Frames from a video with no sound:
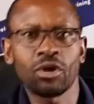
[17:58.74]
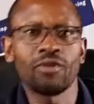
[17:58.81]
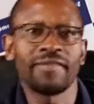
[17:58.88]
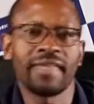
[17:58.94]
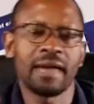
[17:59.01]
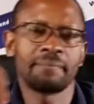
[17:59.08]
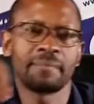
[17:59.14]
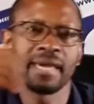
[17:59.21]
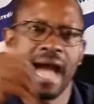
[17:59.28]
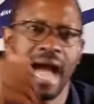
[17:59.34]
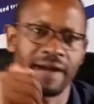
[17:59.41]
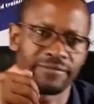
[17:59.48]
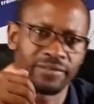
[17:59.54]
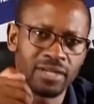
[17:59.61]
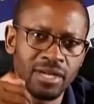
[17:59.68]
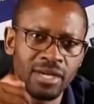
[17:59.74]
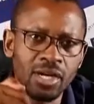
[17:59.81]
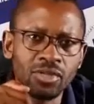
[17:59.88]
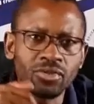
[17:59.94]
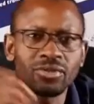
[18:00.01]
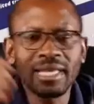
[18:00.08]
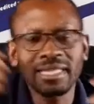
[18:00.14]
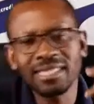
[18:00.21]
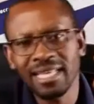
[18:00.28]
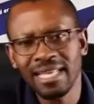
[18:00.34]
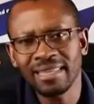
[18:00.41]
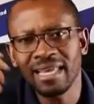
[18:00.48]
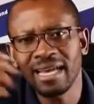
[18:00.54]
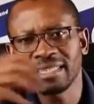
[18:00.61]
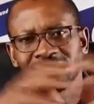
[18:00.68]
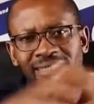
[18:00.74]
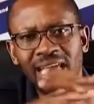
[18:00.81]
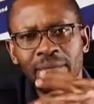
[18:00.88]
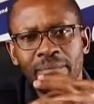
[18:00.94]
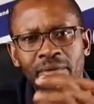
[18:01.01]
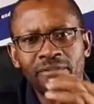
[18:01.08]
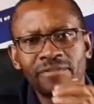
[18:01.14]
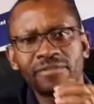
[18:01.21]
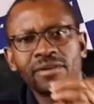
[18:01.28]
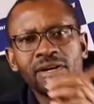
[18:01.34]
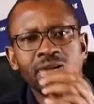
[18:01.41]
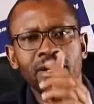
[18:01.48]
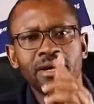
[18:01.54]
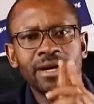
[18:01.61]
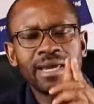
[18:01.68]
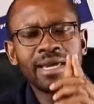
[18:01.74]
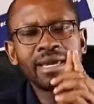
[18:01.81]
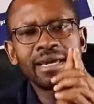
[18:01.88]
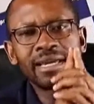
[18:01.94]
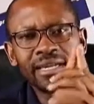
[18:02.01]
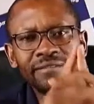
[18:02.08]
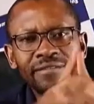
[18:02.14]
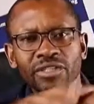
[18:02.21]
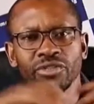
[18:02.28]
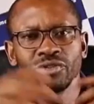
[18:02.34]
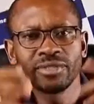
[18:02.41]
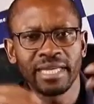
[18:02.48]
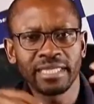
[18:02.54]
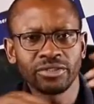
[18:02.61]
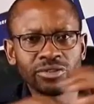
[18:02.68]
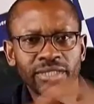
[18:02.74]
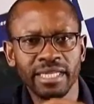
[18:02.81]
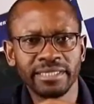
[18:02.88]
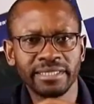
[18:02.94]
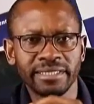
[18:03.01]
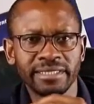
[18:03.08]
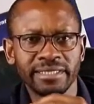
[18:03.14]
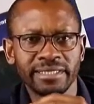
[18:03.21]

on their behalf. So that's another type of revenue that you can